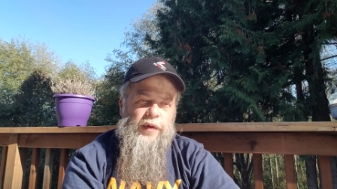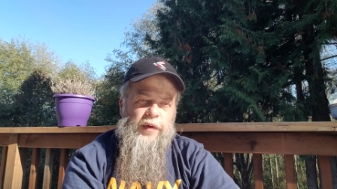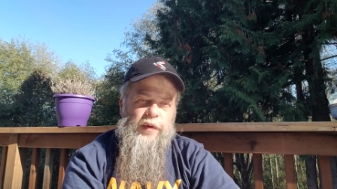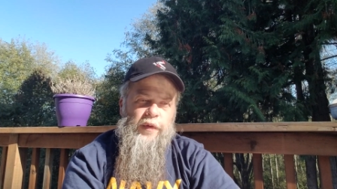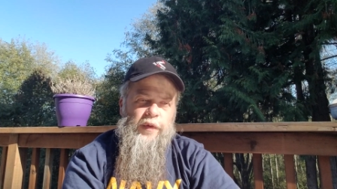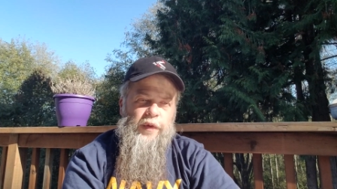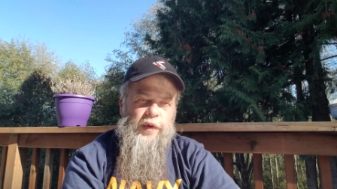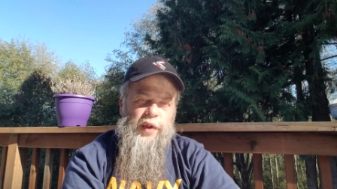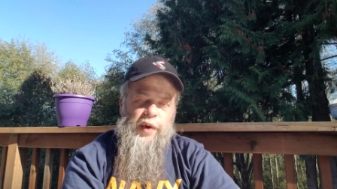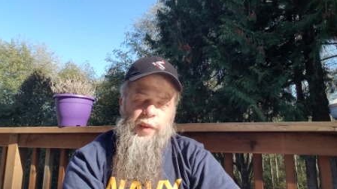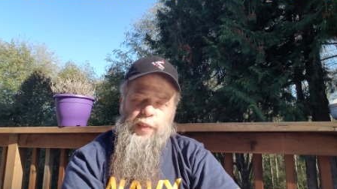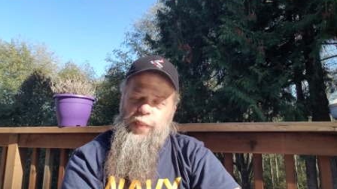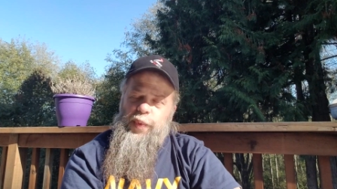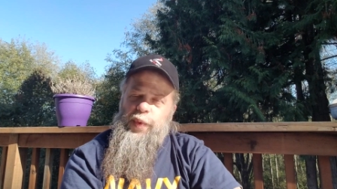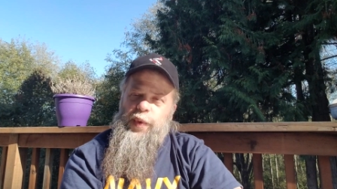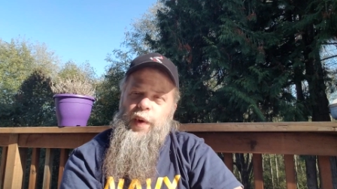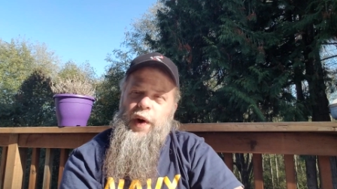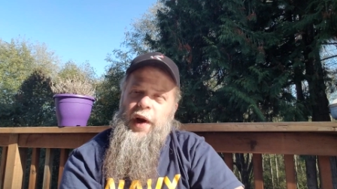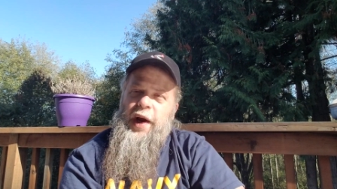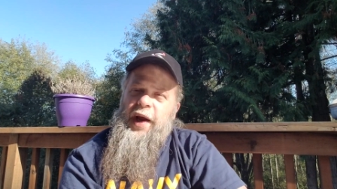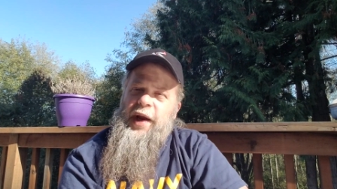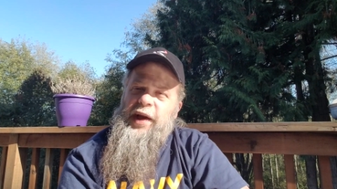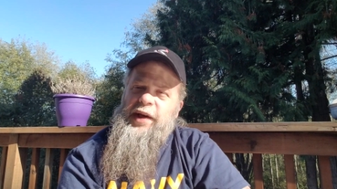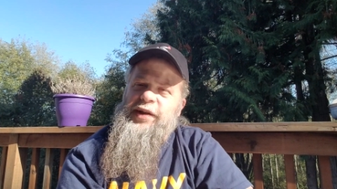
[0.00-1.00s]
for the
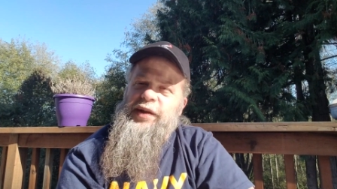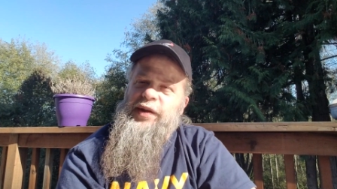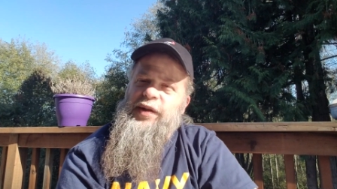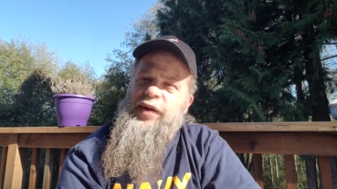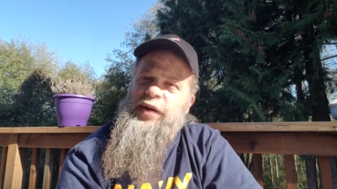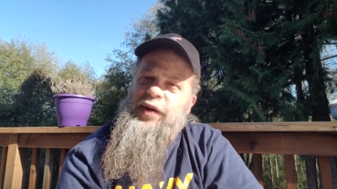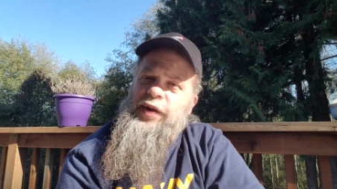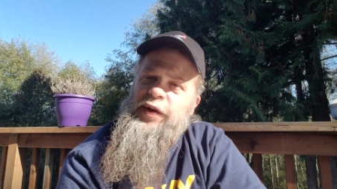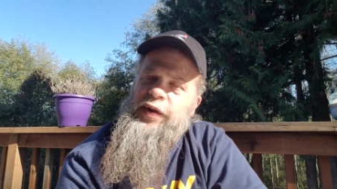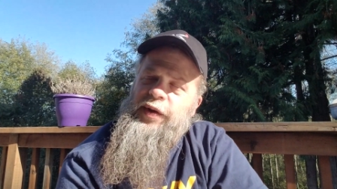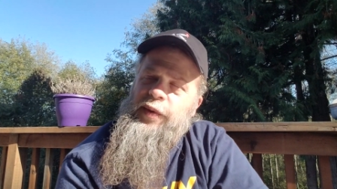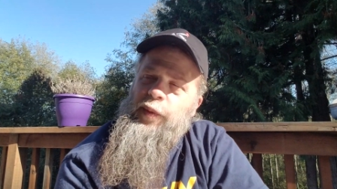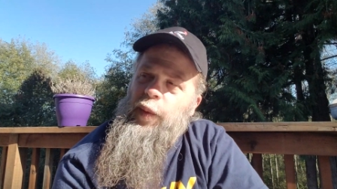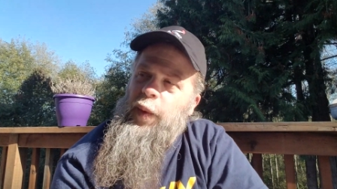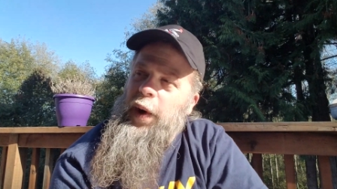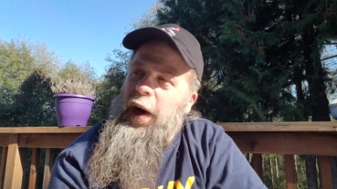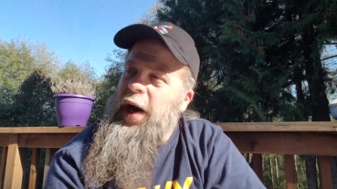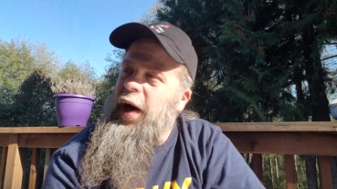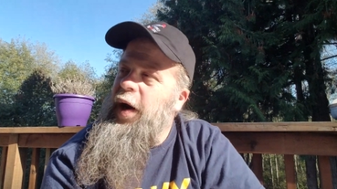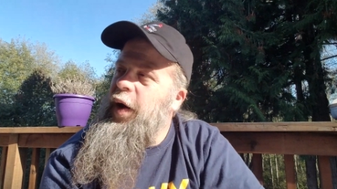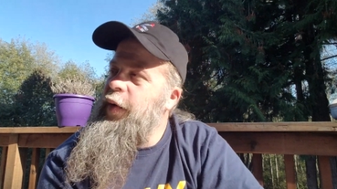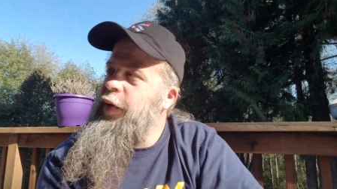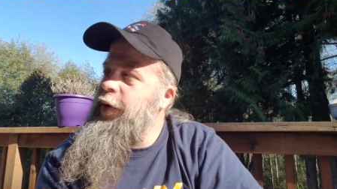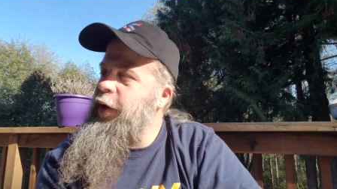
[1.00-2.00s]
price,
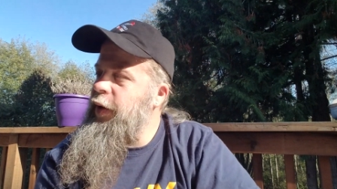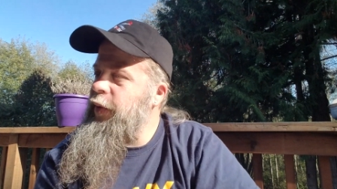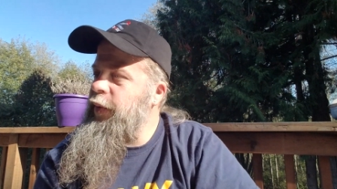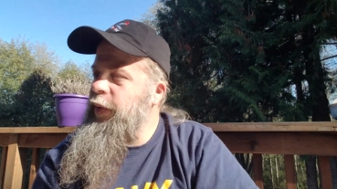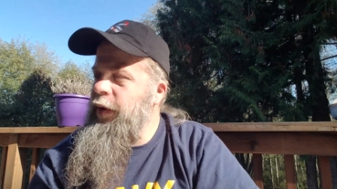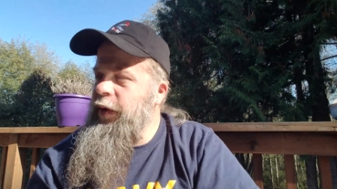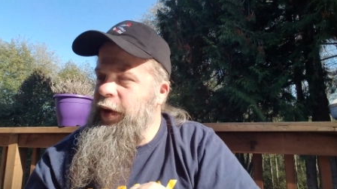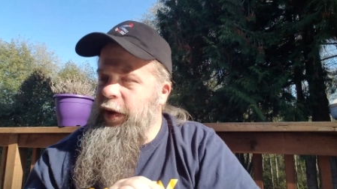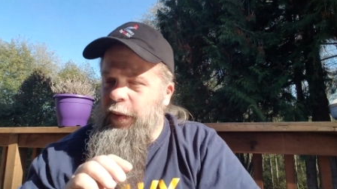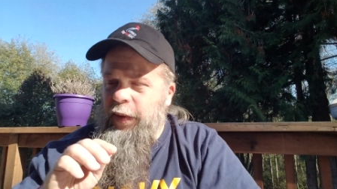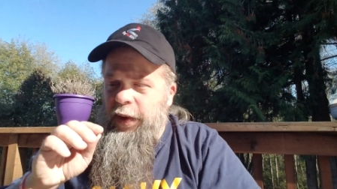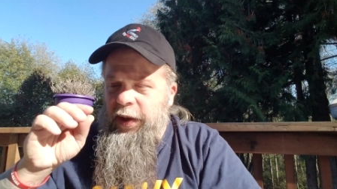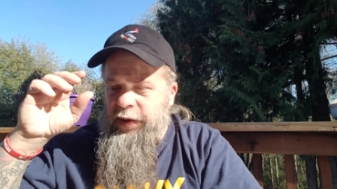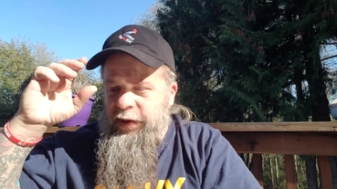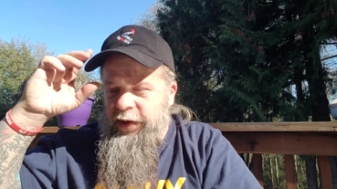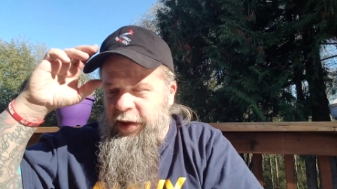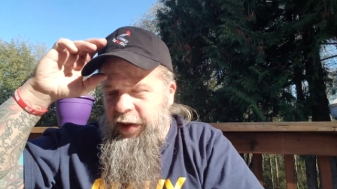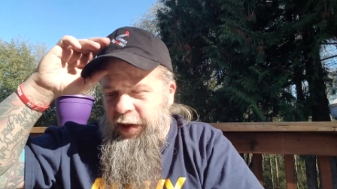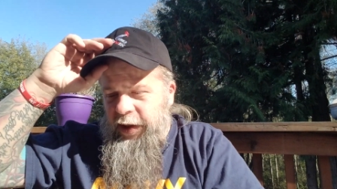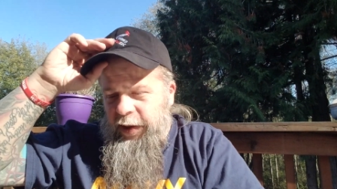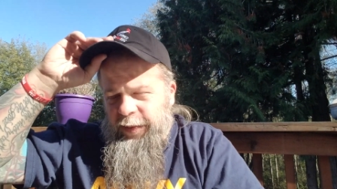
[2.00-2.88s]
wow, they're really well done.